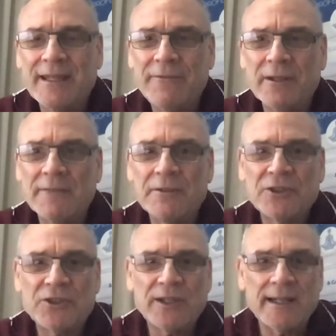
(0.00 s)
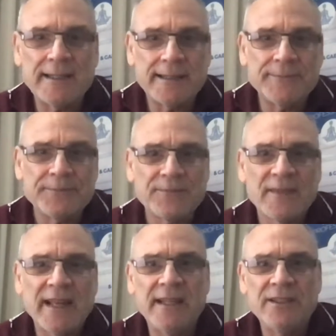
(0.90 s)
if you live in Australia
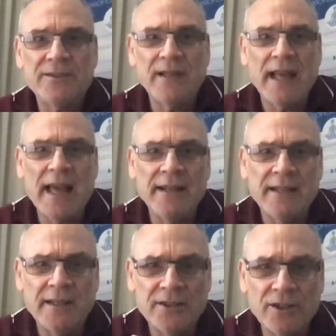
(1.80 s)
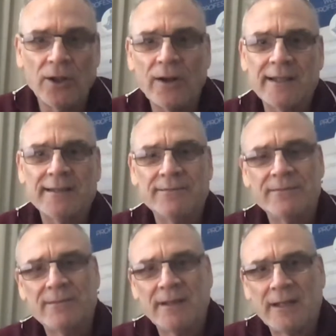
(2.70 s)
and you'd, and, and you'd like
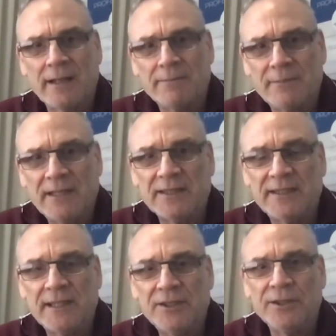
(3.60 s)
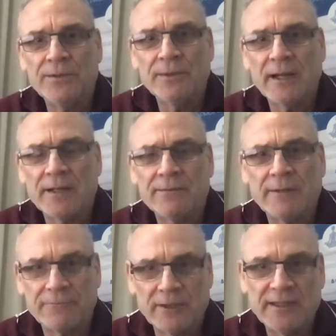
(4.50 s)
me to send you a,
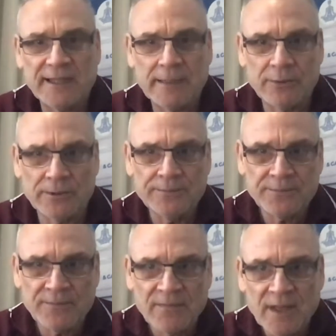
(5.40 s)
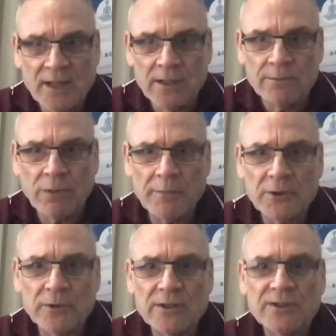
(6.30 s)
a free sample, pop
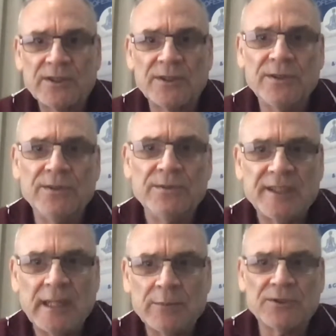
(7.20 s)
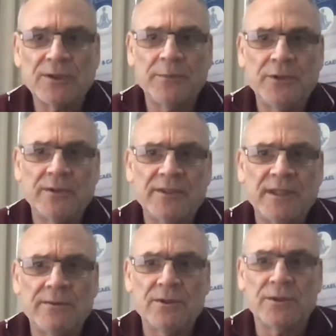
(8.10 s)
across to samples dot pure
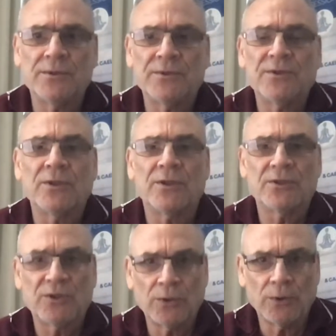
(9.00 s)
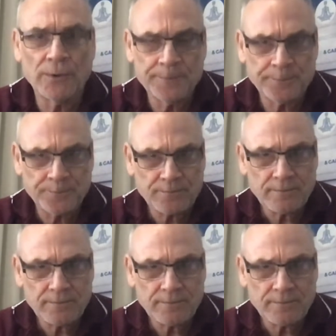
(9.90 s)
essentials dot store